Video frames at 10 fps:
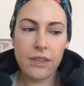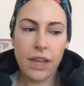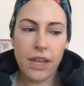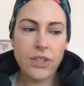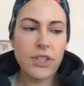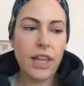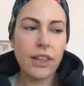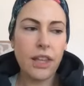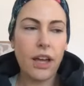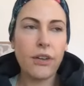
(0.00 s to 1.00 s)
I
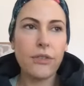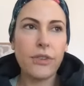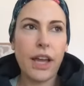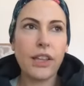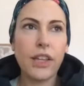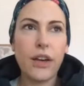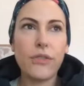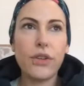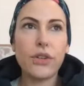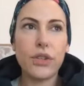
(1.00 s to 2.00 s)

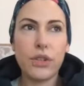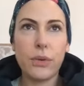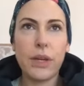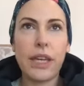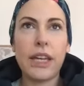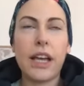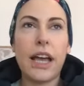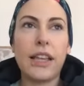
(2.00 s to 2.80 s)
love your cueing.